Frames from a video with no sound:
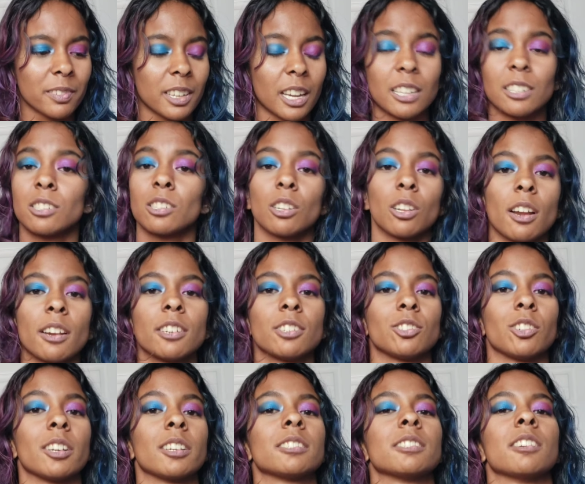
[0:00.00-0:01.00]
there are a lot of
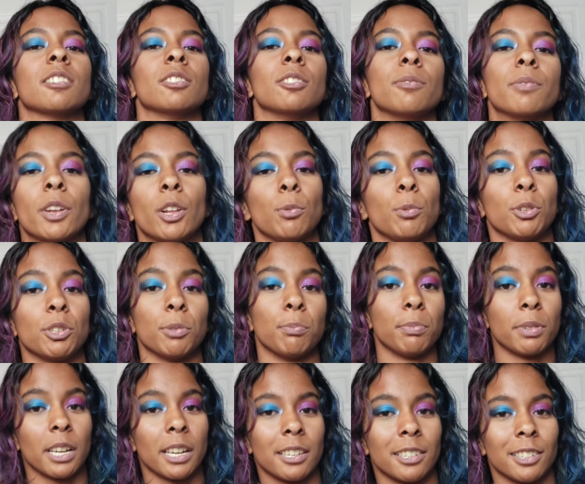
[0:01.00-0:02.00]
tricks that are available to
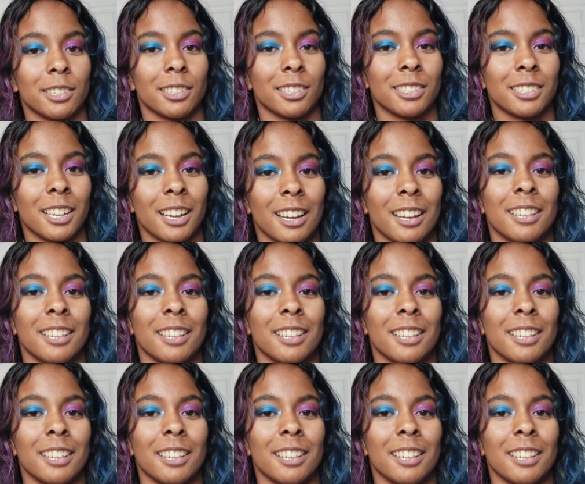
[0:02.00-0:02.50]
bladers